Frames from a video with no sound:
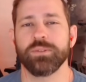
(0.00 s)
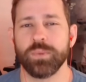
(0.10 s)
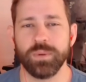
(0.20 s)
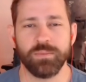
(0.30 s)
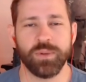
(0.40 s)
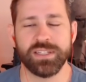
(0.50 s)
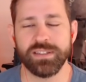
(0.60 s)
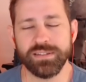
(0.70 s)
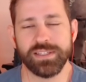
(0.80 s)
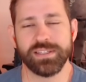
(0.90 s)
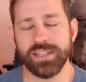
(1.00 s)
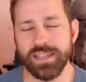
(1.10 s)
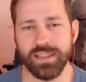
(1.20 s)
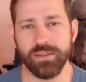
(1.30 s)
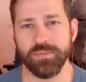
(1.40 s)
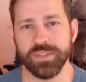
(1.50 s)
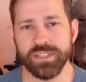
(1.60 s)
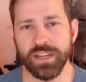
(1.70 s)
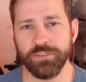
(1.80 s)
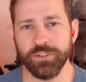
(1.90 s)
we still see them
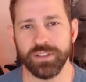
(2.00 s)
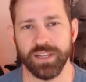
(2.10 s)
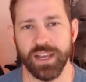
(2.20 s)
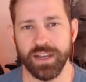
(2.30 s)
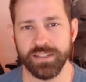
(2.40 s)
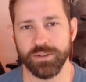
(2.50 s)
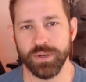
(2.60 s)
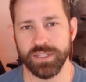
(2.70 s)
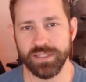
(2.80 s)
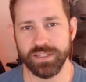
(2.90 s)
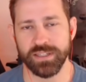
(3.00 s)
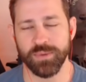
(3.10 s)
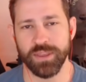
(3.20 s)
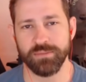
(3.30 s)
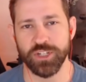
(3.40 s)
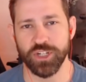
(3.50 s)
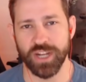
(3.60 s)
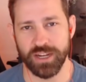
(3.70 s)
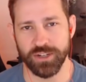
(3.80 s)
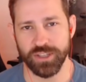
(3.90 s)
suffering the consequences, and some of them
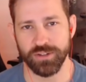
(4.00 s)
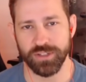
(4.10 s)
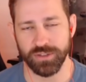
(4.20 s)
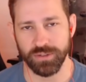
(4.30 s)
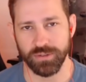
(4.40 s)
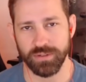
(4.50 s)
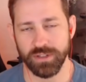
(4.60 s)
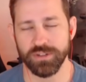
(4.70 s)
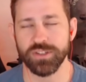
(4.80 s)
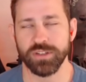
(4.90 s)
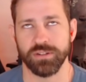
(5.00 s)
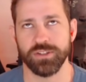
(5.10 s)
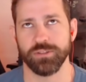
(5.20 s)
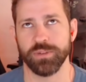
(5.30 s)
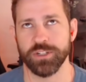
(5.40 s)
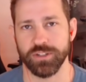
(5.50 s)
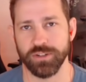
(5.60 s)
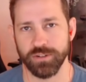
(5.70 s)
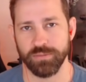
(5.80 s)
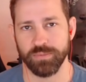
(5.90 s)
change their tune. There's, there's so much
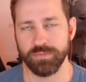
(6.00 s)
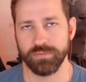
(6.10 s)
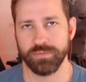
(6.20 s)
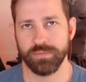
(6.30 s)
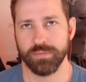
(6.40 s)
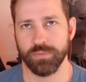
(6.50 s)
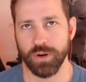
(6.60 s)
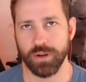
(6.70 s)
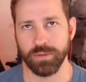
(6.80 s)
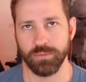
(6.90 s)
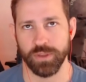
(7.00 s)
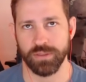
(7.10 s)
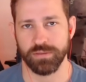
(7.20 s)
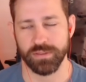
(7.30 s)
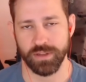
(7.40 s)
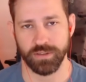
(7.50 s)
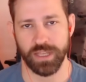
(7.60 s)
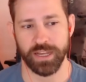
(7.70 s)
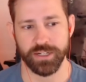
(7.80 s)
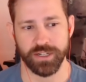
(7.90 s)
internal problem with their
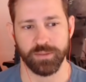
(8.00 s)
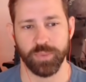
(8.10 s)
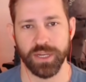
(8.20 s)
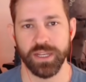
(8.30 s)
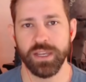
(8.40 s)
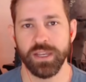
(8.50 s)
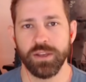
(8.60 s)
logic. But